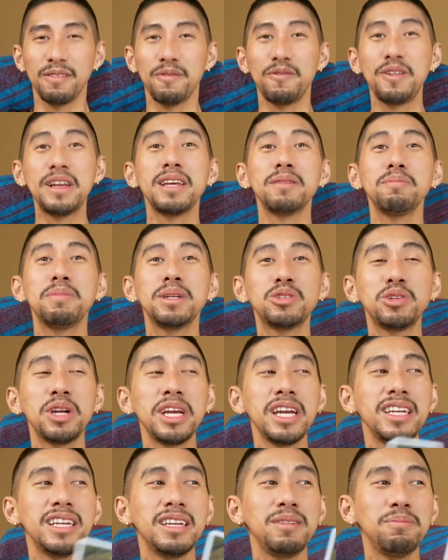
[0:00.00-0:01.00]
Feeling
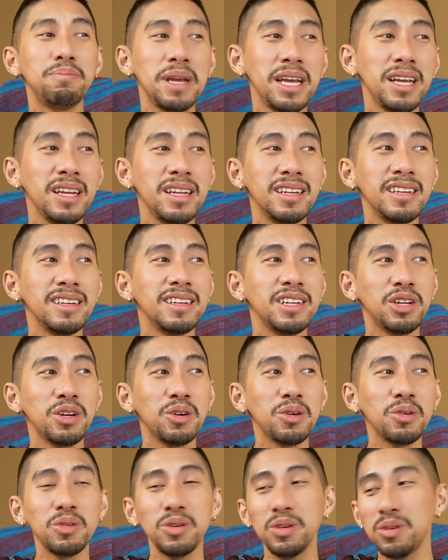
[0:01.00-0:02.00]
betrayed and pain, you know,